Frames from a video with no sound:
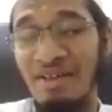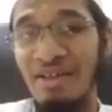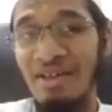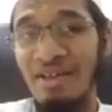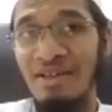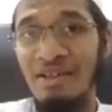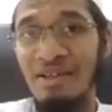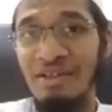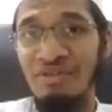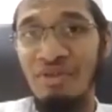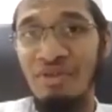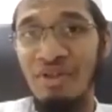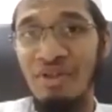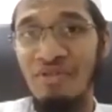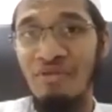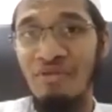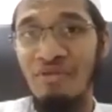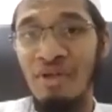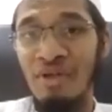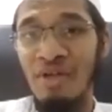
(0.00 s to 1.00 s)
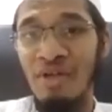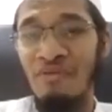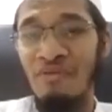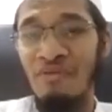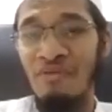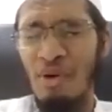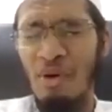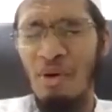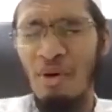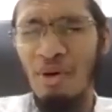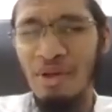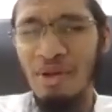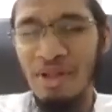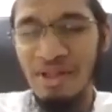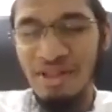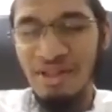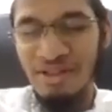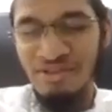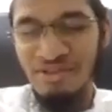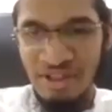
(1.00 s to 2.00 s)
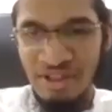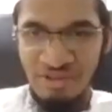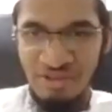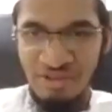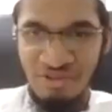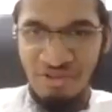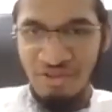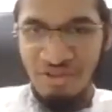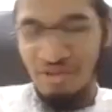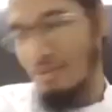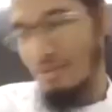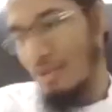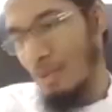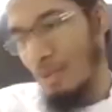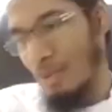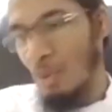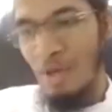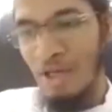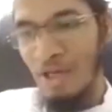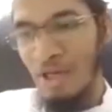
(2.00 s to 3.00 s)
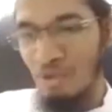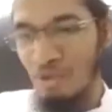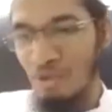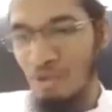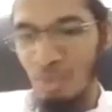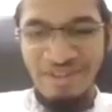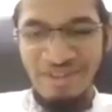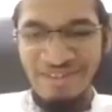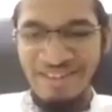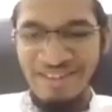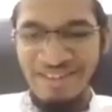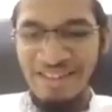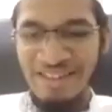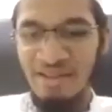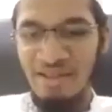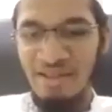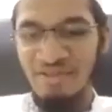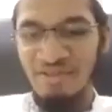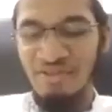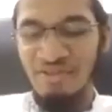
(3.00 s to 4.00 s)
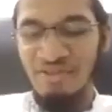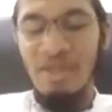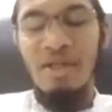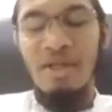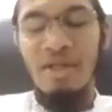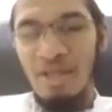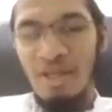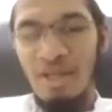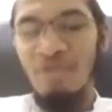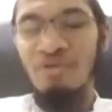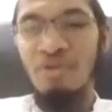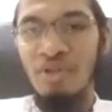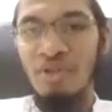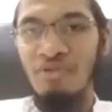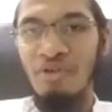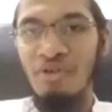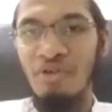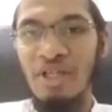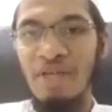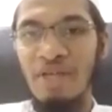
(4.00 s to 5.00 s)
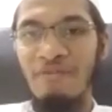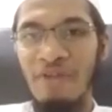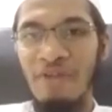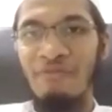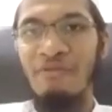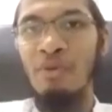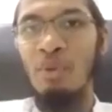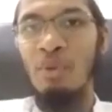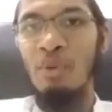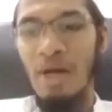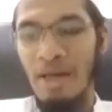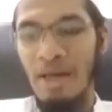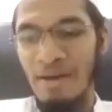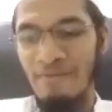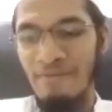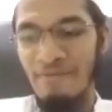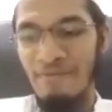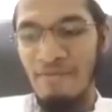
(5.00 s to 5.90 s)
Allah is going to forgive all the sins, no matter which sin it is, he's going to forgive if you have